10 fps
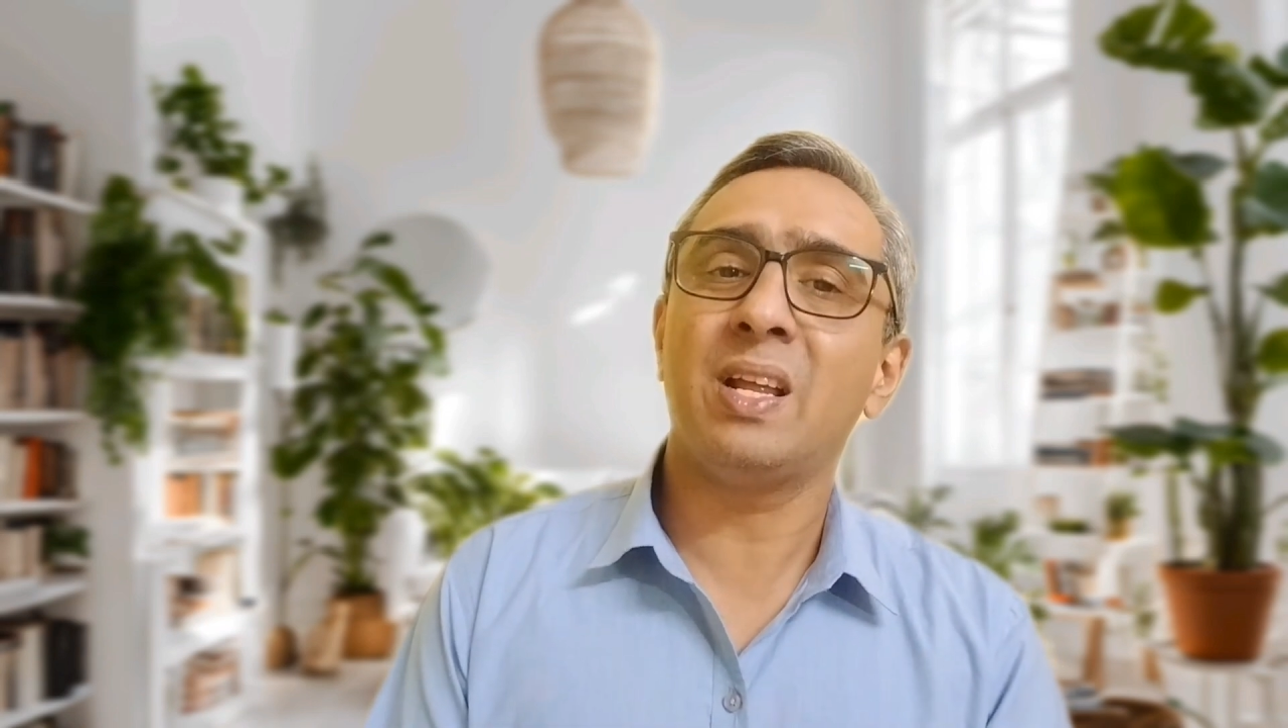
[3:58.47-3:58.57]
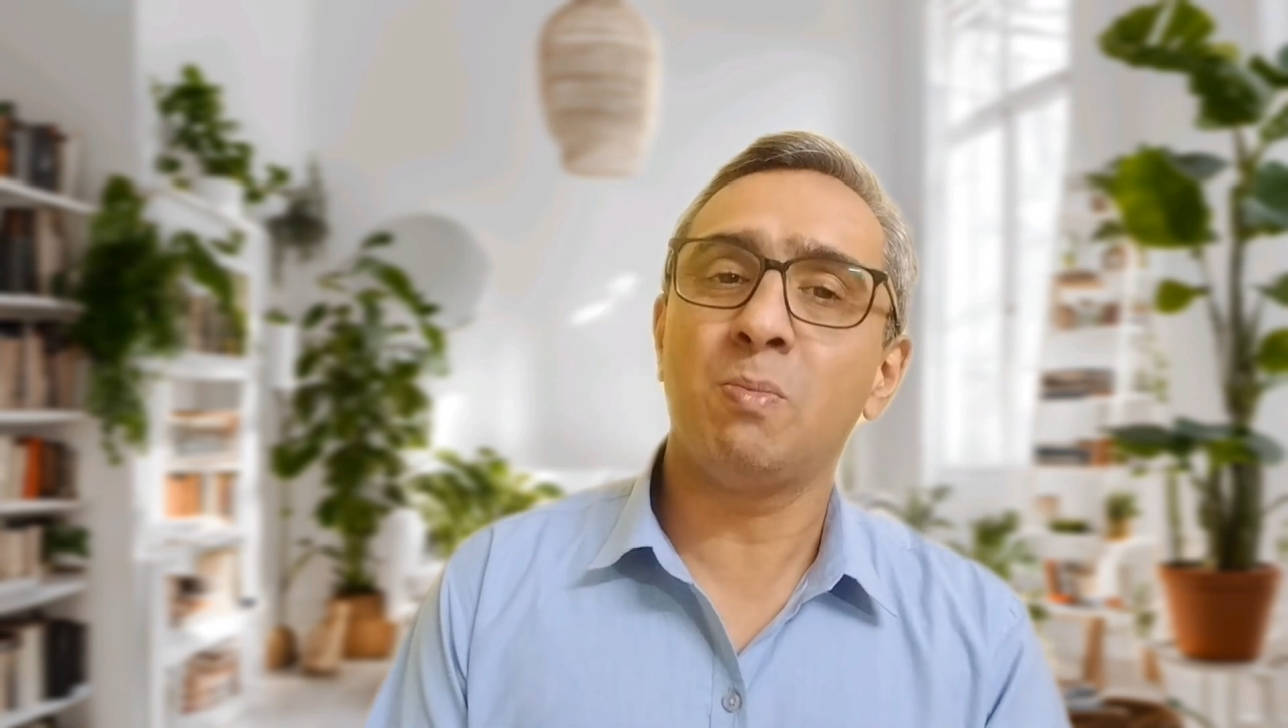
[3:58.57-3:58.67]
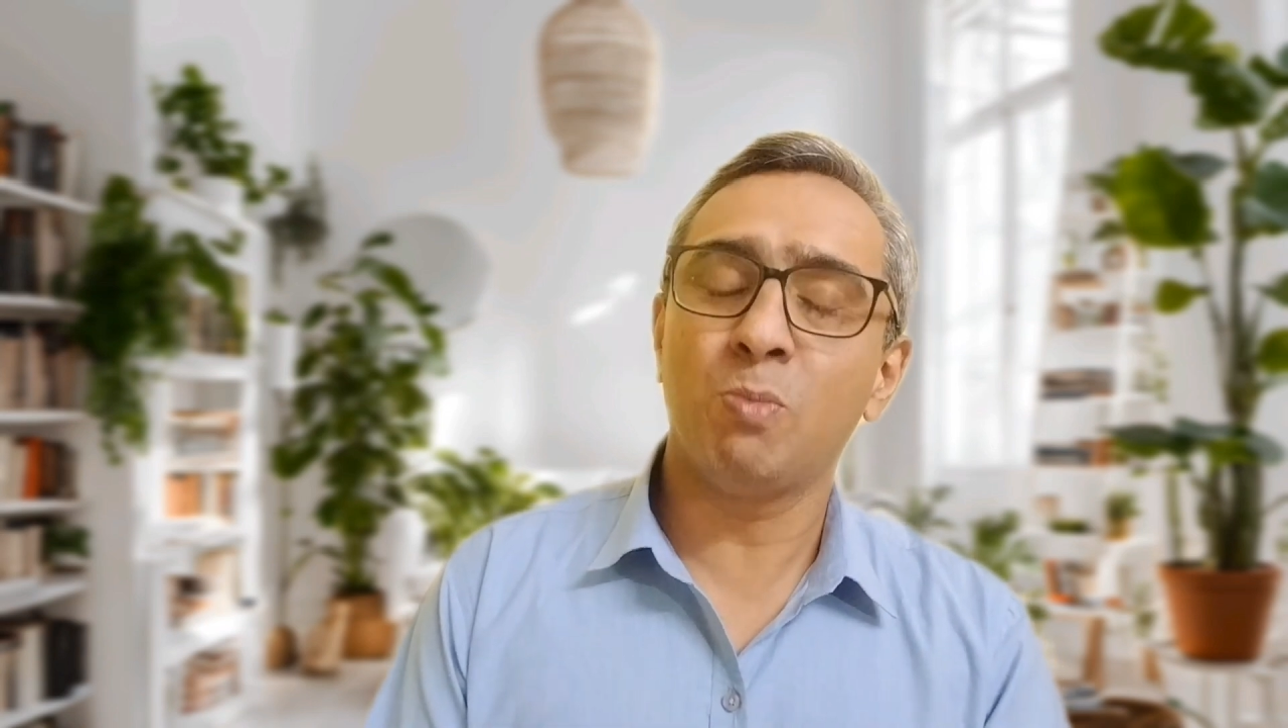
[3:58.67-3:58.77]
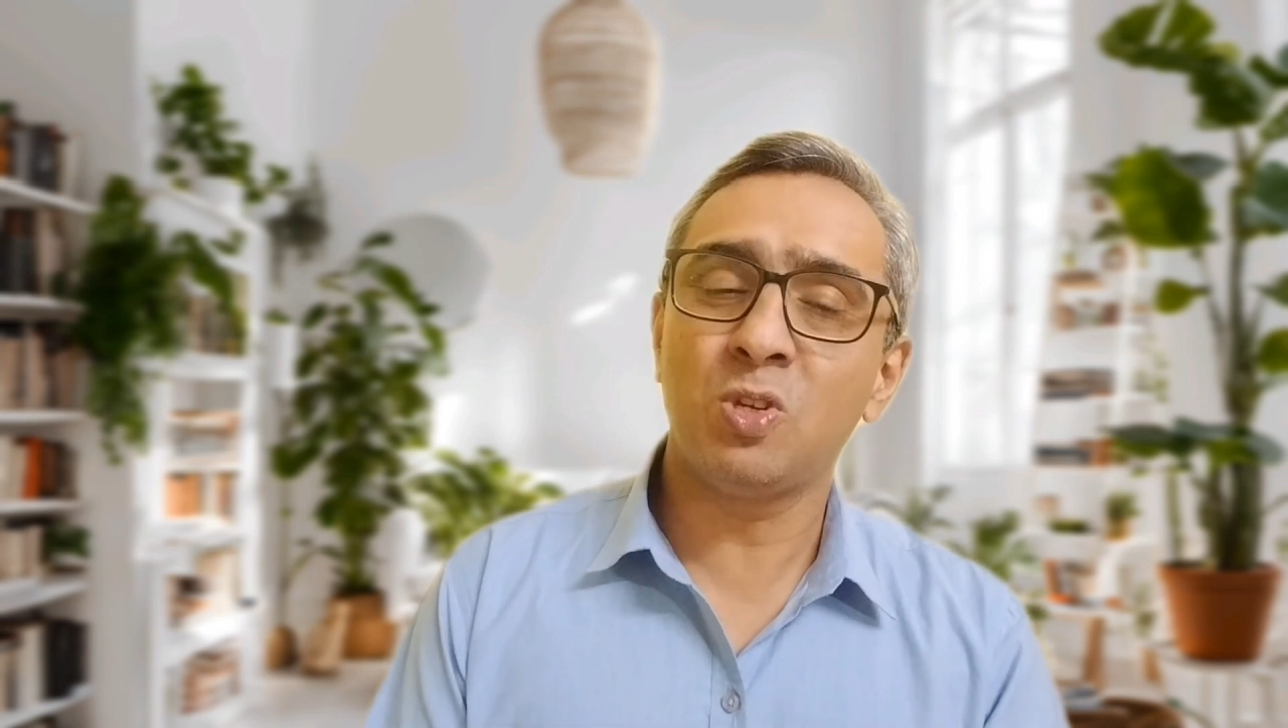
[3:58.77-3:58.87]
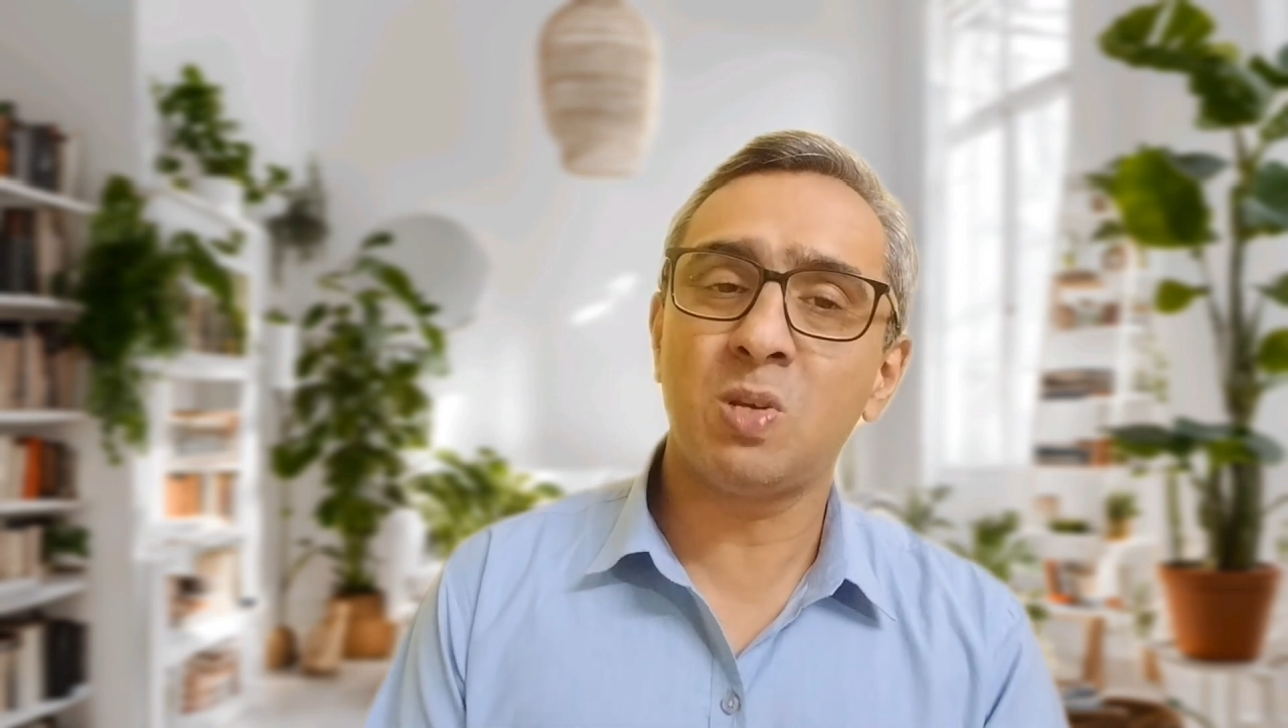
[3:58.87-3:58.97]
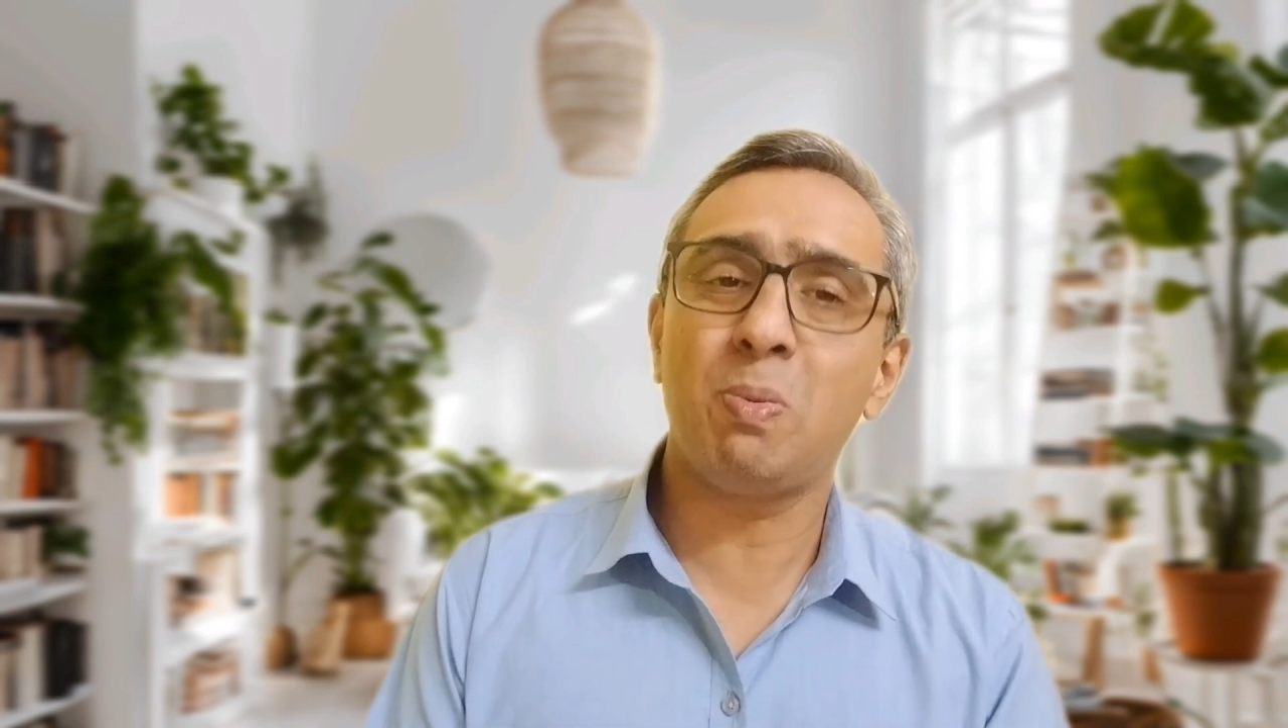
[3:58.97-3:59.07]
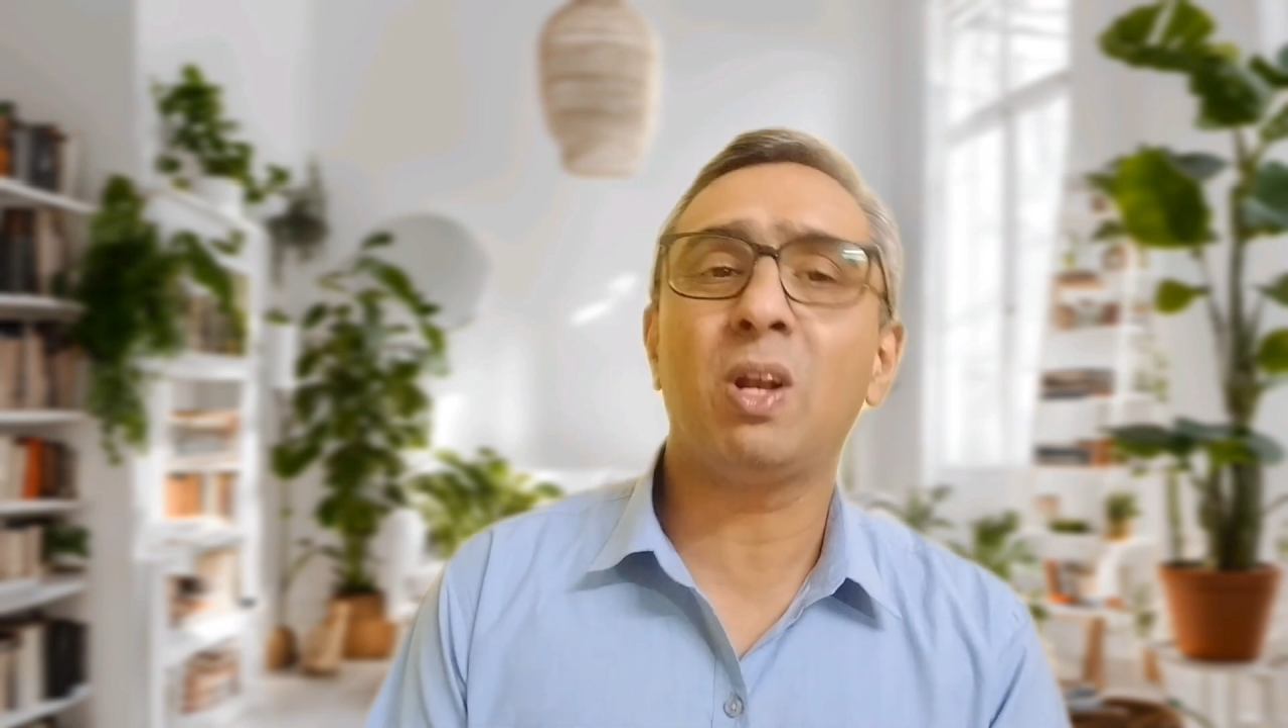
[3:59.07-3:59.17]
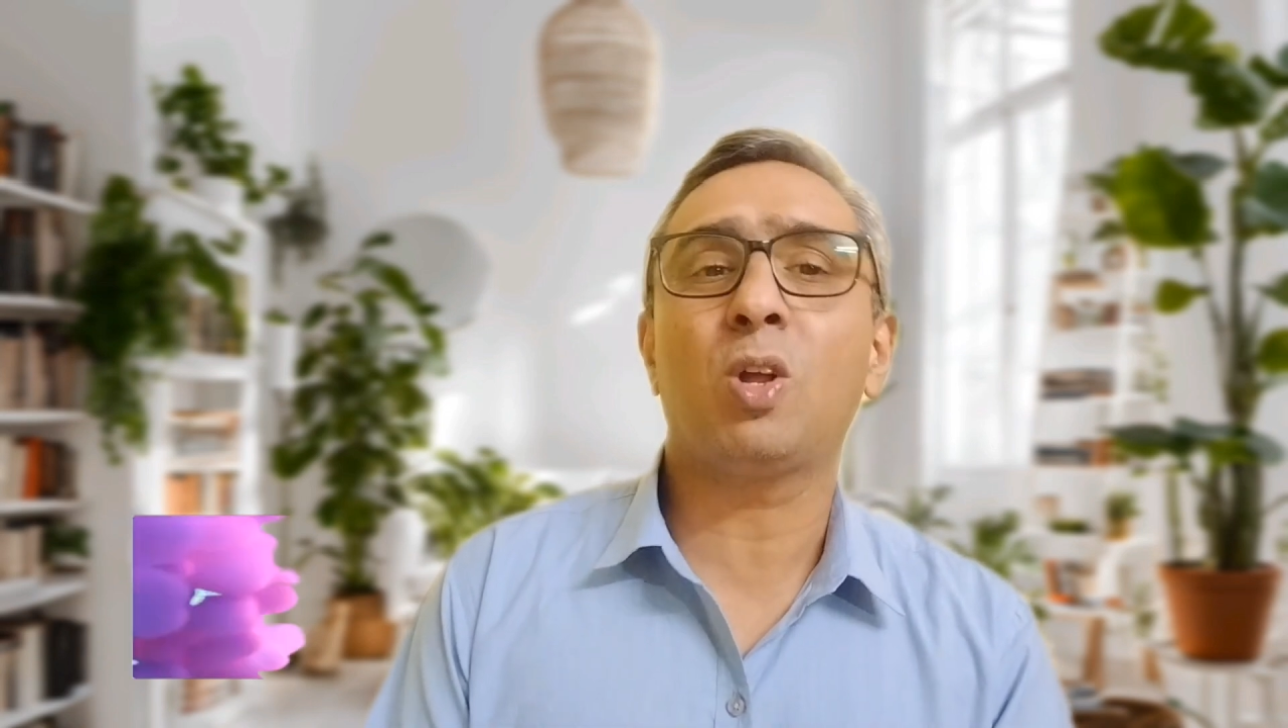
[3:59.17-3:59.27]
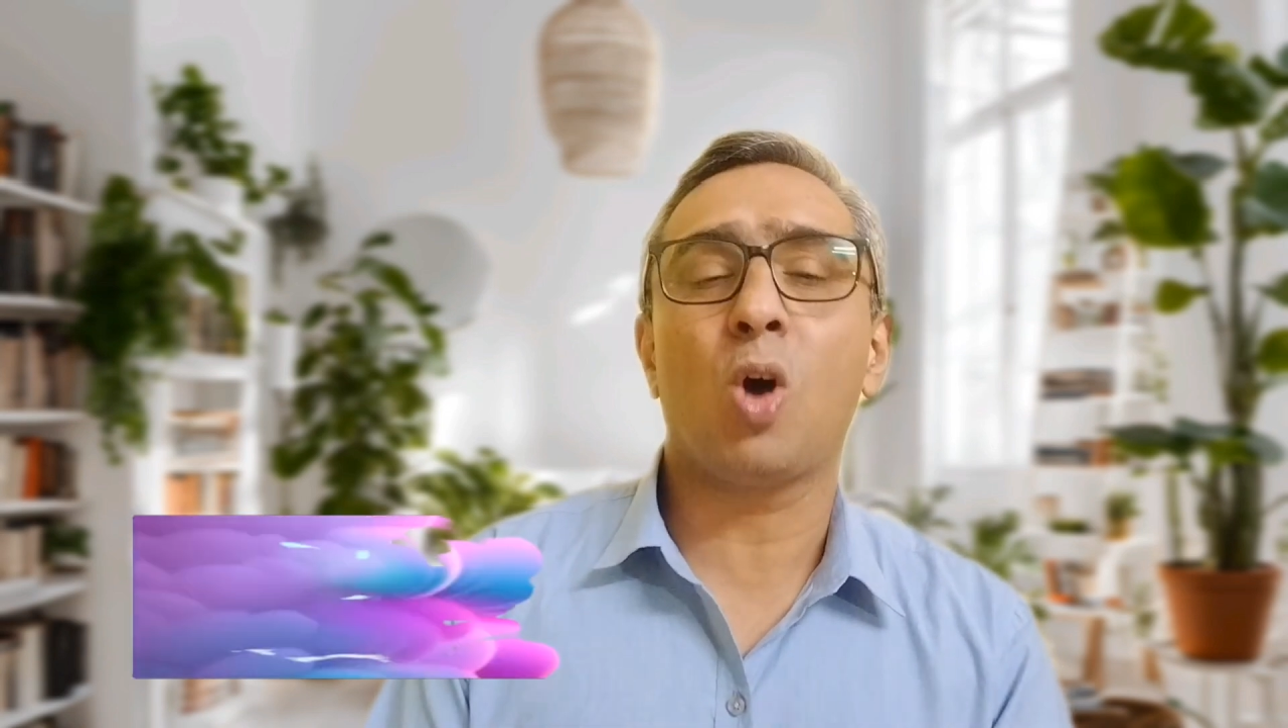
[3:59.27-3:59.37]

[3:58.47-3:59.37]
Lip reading: in Municipal